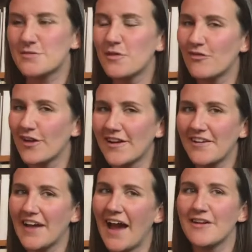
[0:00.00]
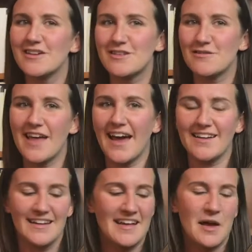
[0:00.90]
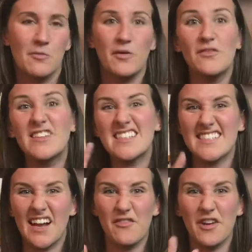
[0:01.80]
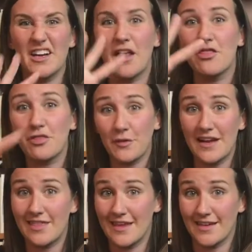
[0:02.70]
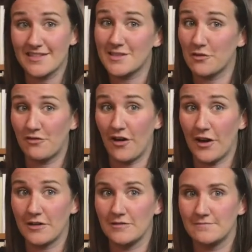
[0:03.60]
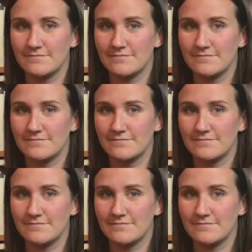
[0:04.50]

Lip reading: as we figure out how to do that, we've discovered three things so far.